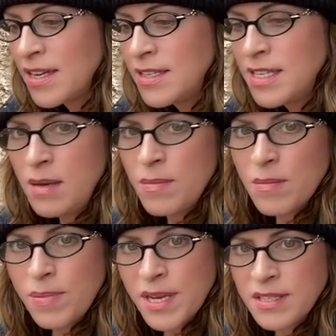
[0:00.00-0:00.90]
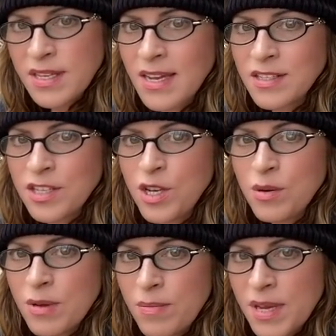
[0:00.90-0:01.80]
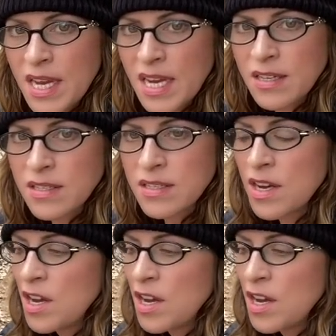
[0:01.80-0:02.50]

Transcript: demon possessed human beings